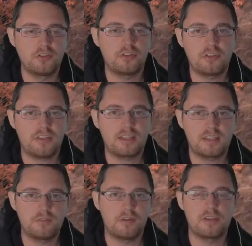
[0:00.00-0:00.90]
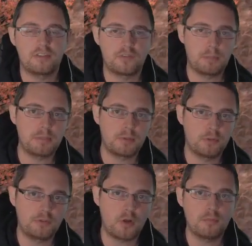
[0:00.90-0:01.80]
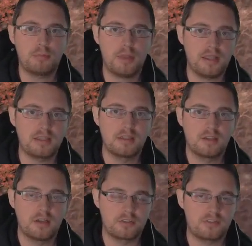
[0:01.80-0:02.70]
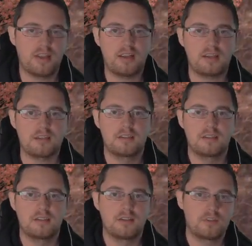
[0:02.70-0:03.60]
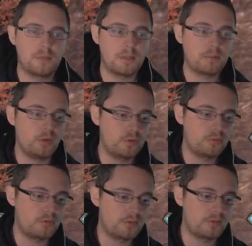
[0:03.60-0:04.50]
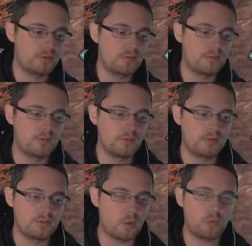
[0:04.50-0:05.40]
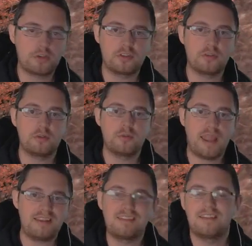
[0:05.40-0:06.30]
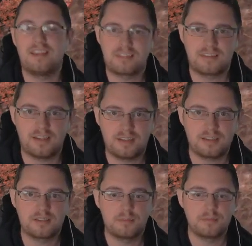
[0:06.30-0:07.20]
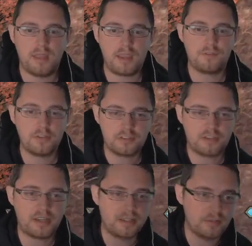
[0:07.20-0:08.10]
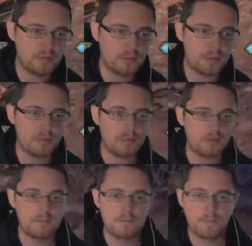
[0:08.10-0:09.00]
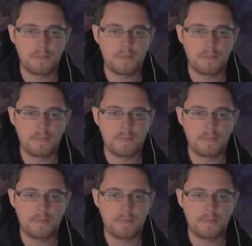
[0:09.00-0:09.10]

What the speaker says: dungeon tanking very easy for people who don't play as a tank, for people who don't want to do anything as a tank, effortless tanking for people